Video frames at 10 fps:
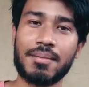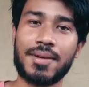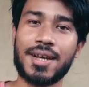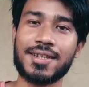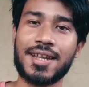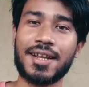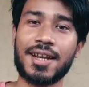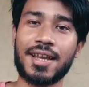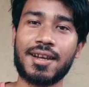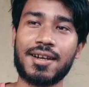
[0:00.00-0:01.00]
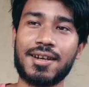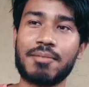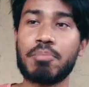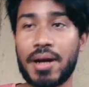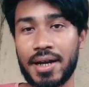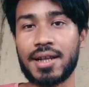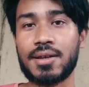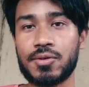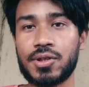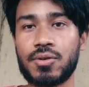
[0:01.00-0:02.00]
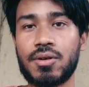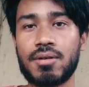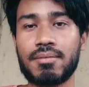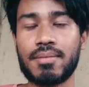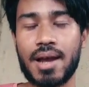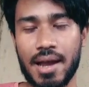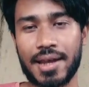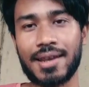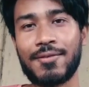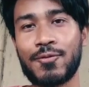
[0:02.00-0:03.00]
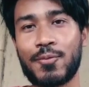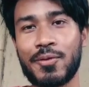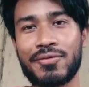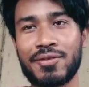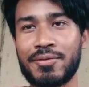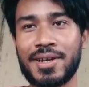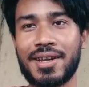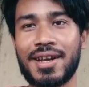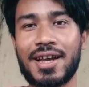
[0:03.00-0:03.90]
But angsaani ki like article of jidong. I can give you proof, don't worry.